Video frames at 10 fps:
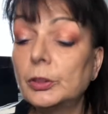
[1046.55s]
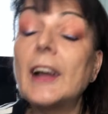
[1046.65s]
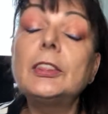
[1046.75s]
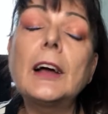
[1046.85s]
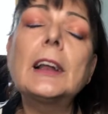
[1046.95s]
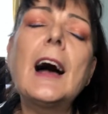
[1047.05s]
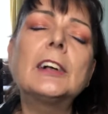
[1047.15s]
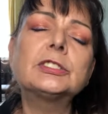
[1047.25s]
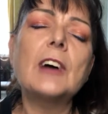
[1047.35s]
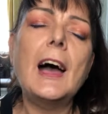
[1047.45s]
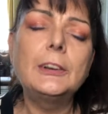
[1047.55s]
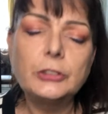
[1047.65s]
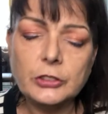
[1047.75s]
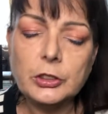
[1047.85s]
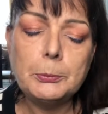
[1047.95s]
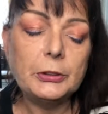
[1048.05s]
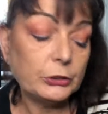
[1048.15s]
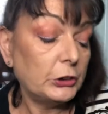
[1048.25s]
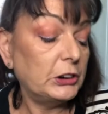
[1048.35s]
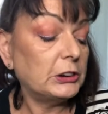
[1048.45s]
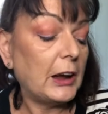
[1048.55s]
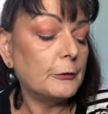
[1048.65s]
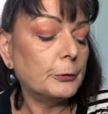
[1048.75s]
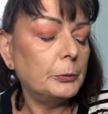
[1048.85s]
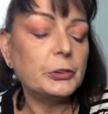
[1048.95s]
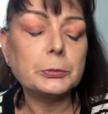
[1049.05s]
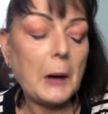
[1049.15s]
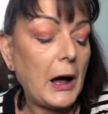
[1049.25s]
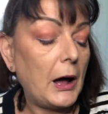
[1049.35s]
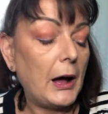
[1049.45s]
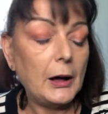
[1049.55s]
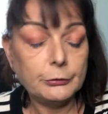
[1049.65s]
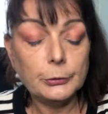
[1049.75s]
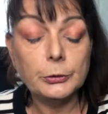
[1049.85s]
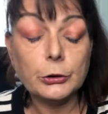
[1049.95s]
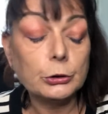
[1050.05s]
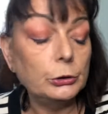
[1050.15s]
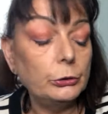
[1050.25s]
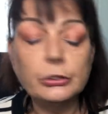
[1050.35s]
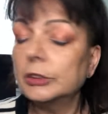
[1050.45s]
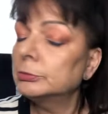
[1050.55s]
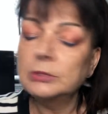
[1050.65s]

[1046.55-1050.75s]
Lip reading: They last for ages. The bits I did get from the spa, from the cruise,